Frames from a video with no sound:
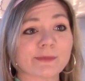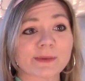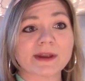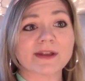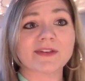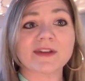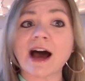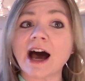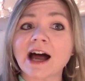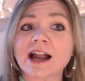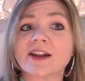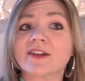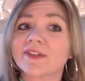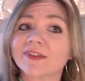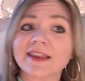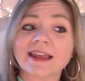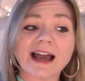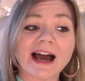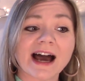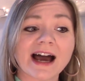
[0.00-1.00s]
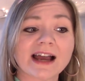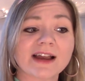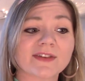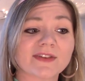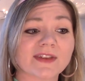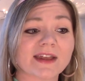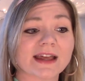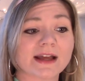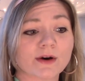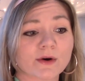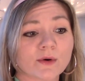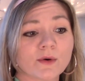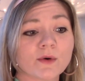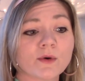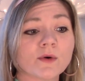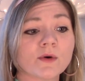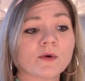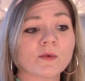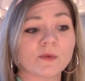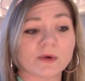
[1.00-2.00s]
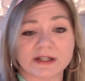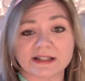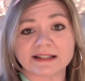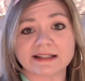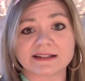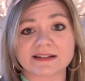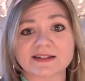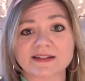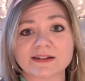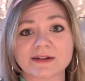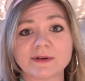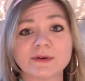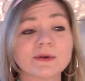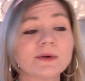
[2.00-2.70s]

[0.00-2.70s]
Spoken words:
because honestly, guys, like, who wouldn't